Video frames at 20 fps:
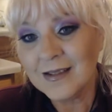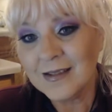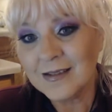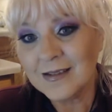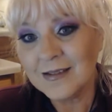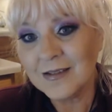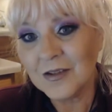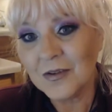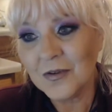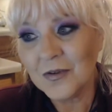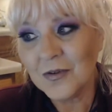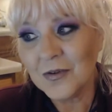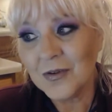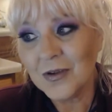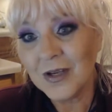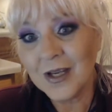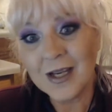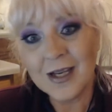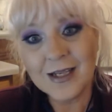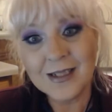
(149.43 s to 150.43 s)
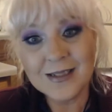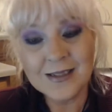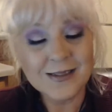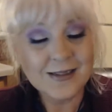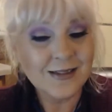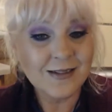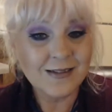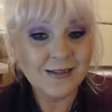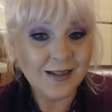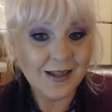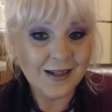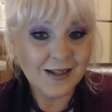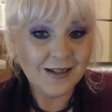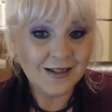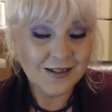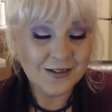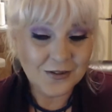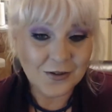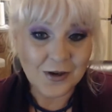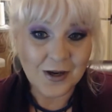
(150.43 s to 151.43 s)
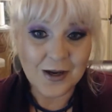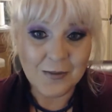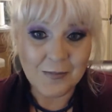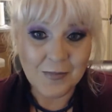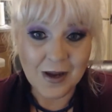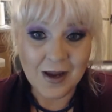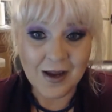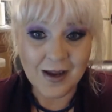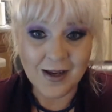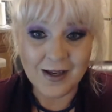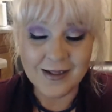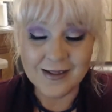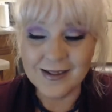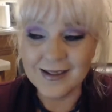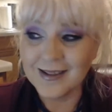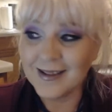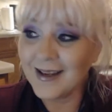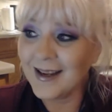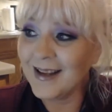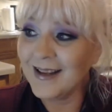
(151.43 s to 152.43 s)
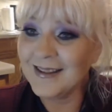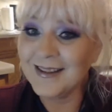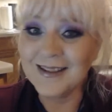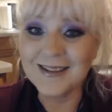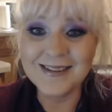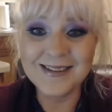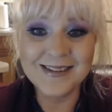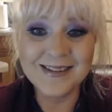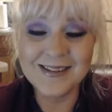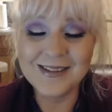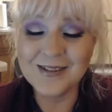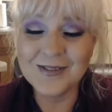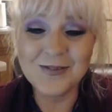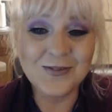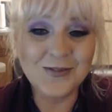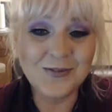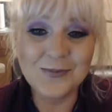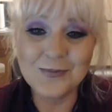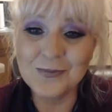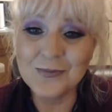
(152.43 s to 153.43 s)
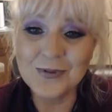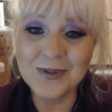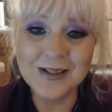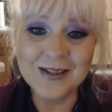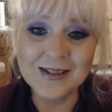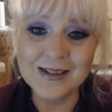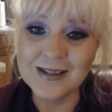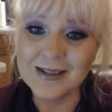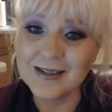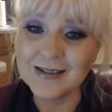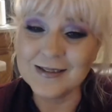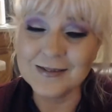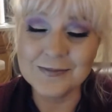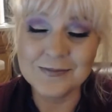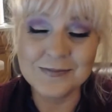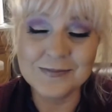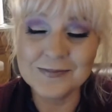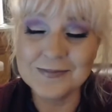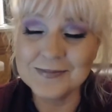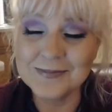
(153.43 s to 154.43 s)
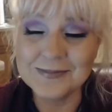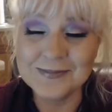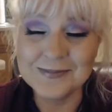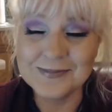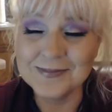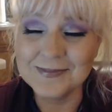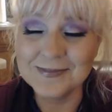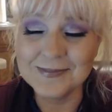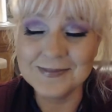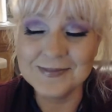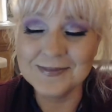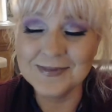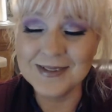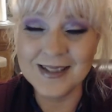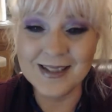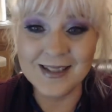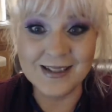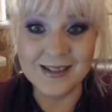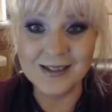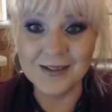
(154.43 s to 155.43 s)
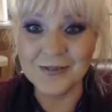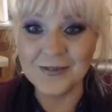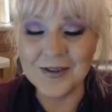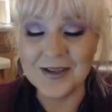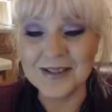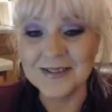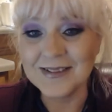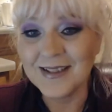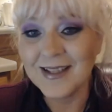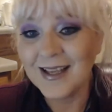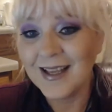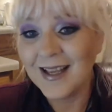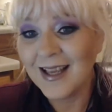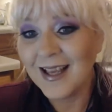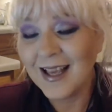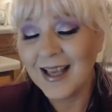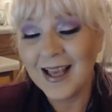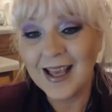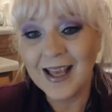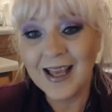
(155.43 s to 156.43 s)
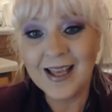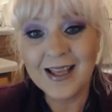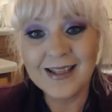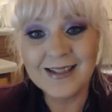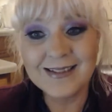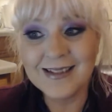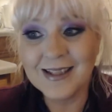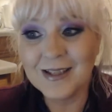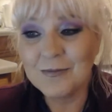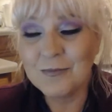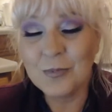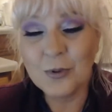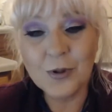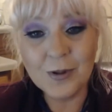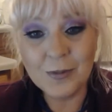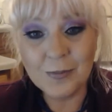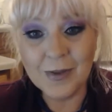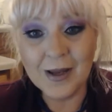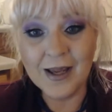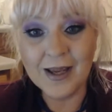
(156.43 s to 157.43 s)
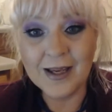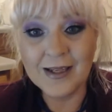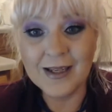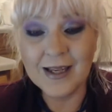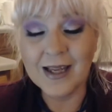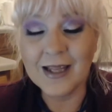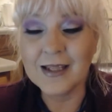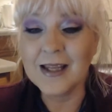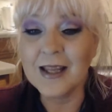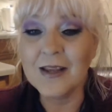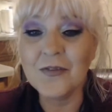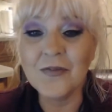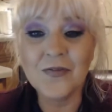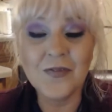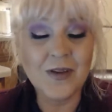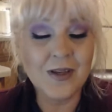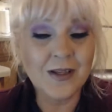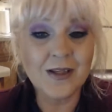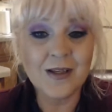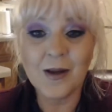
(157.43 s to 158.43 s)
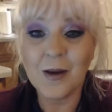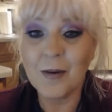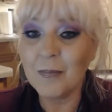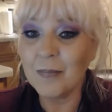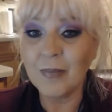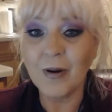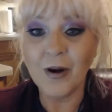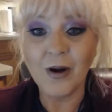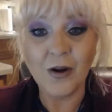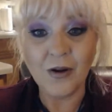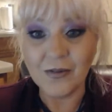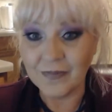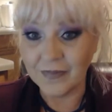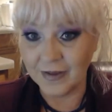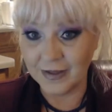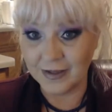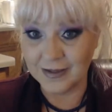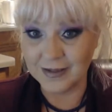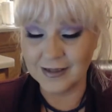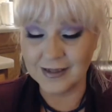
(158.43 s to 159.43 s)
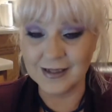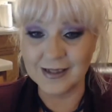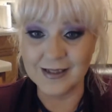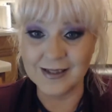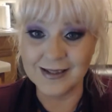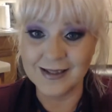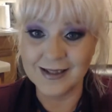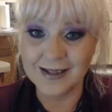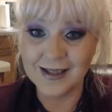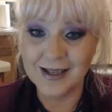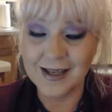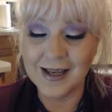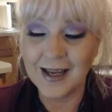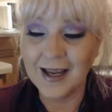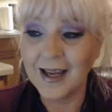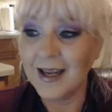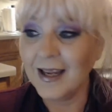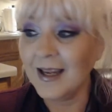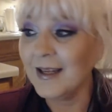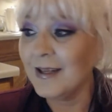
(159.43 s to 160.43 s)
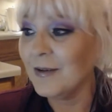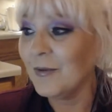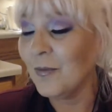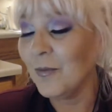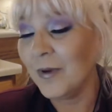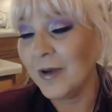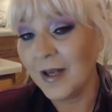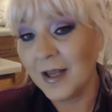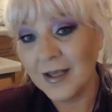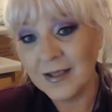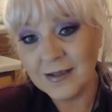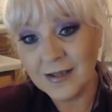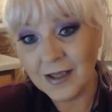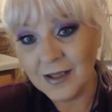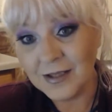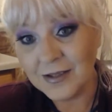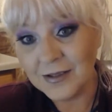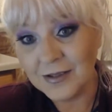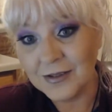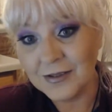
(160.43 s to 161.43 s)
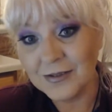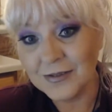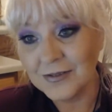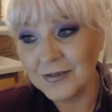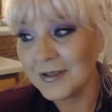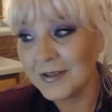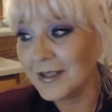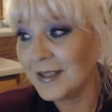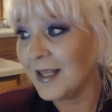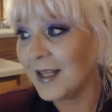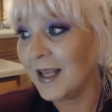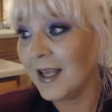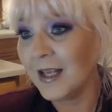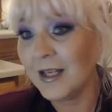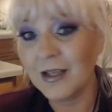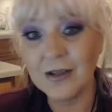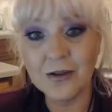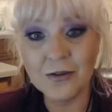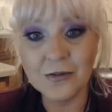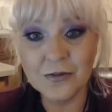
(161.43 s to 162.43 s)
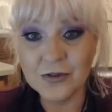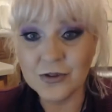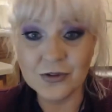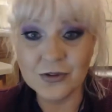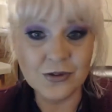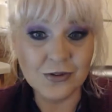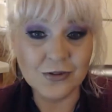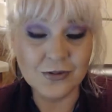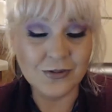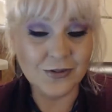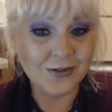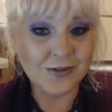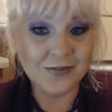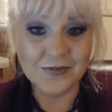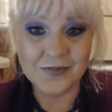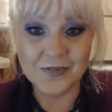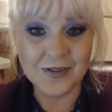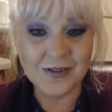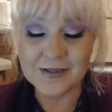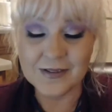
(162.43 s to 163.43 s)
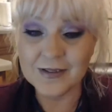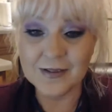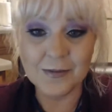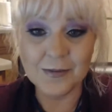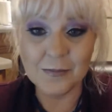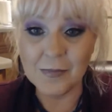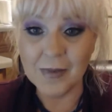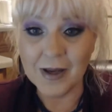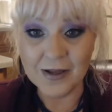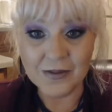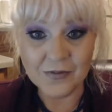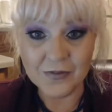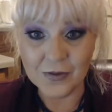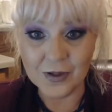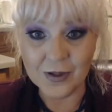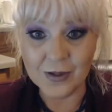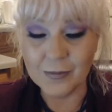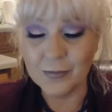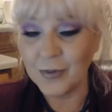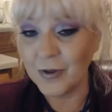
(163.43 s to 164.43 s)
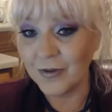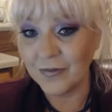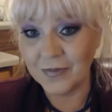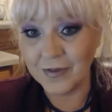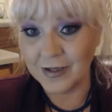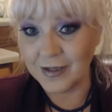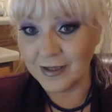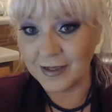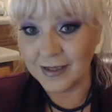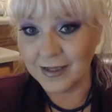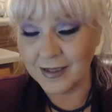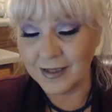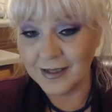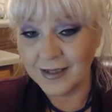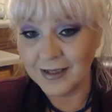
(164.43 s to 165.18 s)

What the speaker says: So I decided to try them on, and the really killer is I put them on and they fit perfectly. And when I tell you that no shoe fits my foot perfectly,